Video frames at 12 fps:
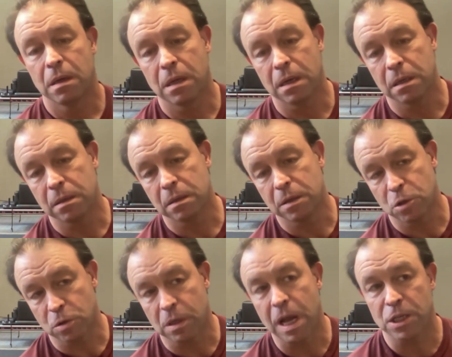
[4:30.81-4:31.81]
and
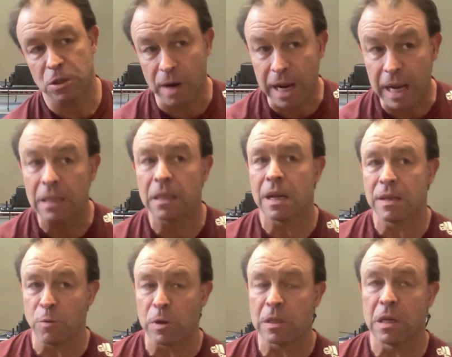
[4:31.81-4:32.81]
got trained, and I
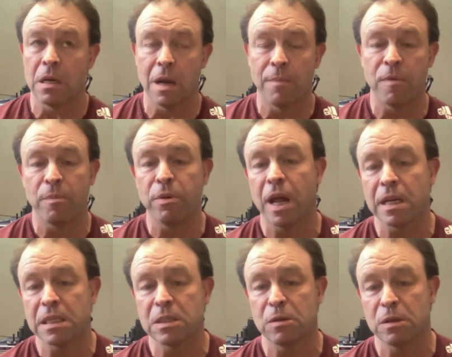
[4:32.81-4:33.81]
worked at a number of
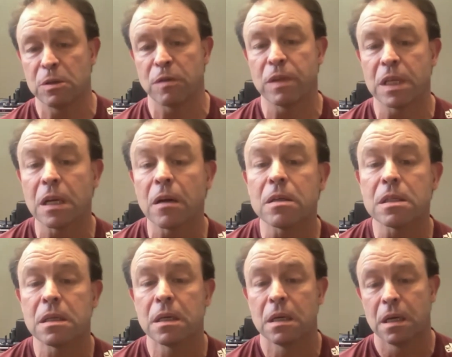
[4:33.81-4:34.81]
Pilates studios over the years